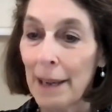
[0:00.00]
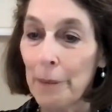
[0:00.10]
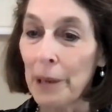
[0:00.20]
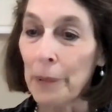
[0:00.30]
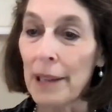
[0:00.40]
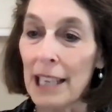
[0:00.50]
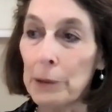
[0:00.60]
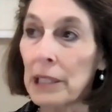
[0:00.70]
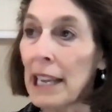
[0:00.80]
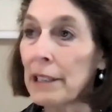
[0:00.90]
people
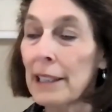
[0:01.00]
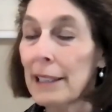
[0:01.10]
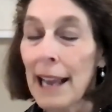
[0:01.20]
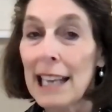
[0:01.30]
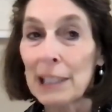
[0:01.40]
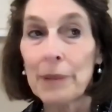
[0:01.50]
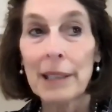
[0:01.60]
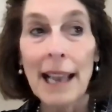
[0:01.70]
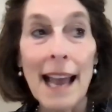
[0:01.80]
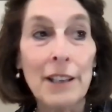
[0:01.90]

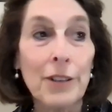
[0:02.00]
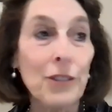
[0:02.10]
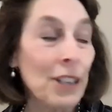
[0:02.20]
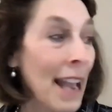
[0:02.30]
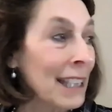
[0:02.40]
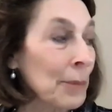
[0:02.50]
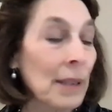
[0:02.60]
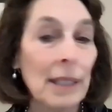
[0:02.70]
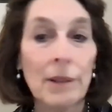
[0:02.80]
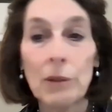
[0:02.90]
used to ask
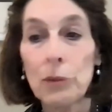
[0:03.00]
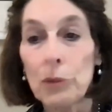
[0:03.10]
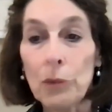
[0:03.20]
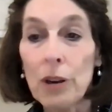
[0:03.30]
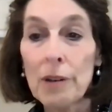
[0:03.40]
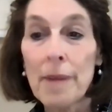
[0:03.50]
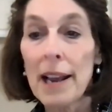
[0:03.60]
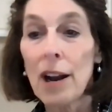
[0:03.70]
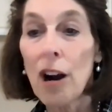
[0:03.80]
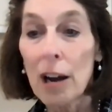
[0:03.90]
me, oh, what are my
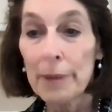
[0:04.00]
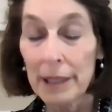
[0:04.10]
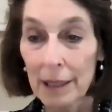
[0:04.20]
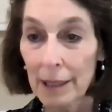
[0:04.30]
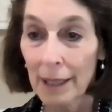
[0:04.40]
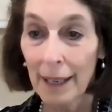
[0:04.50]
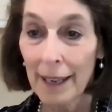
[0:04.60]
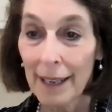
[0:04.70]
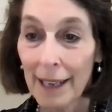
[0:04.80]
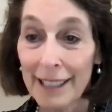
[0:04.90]
hobbies?
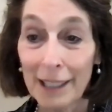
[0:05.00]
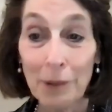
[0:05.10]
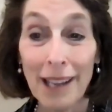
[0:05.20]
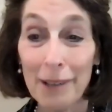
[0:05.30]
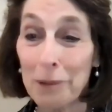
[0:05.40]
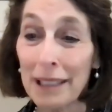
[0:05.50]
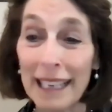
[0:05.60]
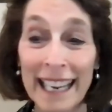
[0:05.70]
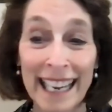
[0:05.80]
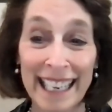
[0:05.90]
And I said, well, I
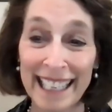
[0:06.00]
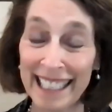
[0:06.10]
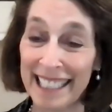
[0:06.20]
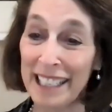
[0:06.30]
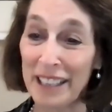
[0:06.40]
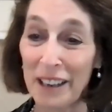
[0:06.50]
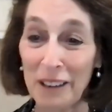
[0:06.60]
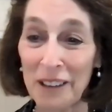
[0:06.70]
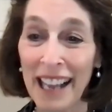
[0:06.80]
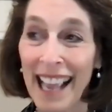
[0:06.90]
really, you
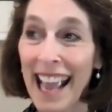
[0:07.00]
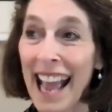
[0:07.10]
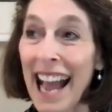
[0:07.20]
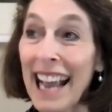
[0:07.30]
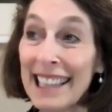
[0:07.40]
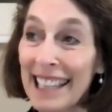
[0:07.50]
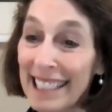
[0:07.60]
know, I like